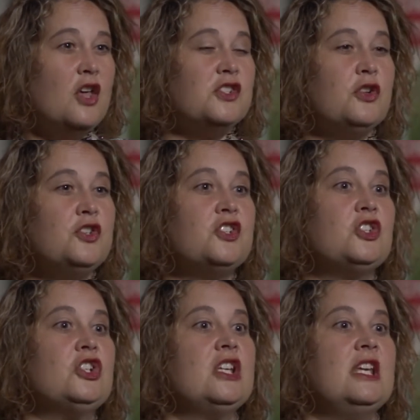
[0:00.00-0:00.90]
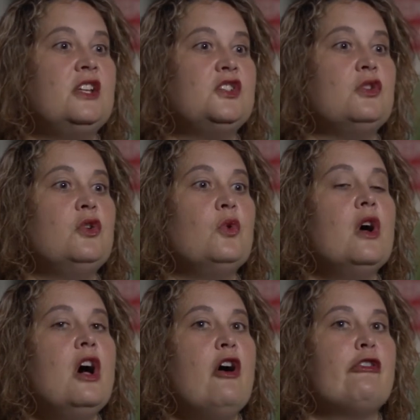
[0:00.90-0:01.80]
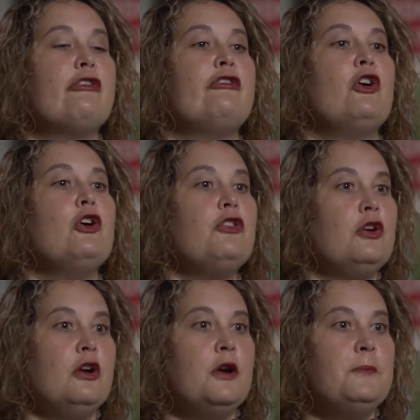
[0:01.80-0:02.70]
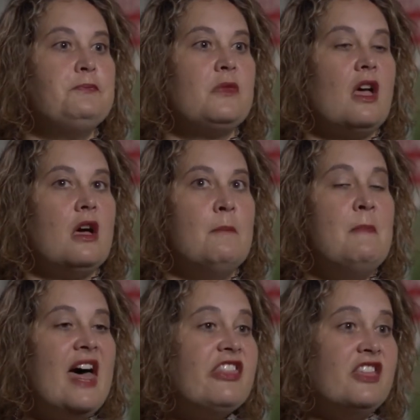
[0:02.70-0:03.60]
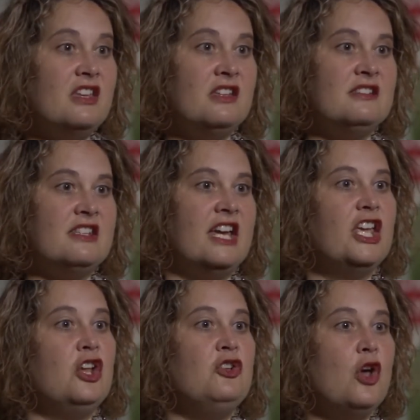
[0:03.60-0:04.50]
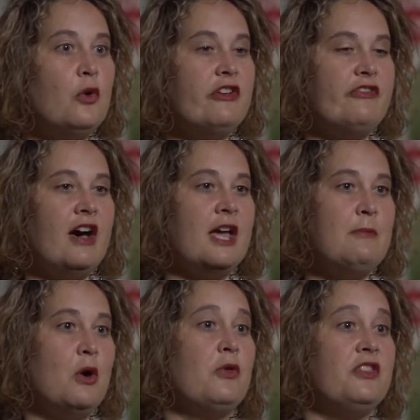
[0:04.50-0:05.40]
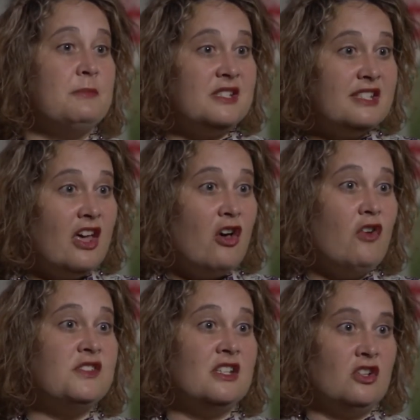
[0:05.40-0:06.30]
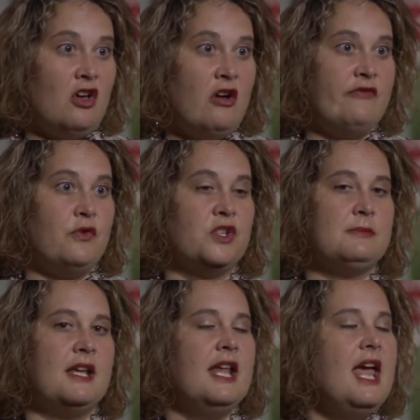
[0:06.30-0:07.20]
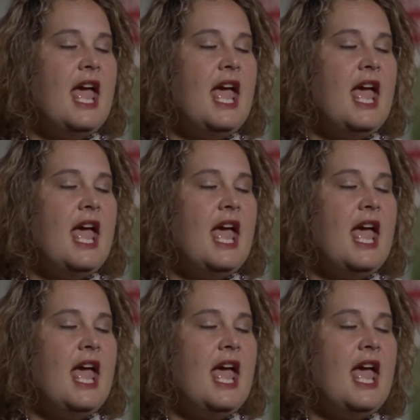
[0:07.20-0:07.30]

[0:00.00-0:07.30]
So they're just looking to further methods that can notify both themselves and law enforcement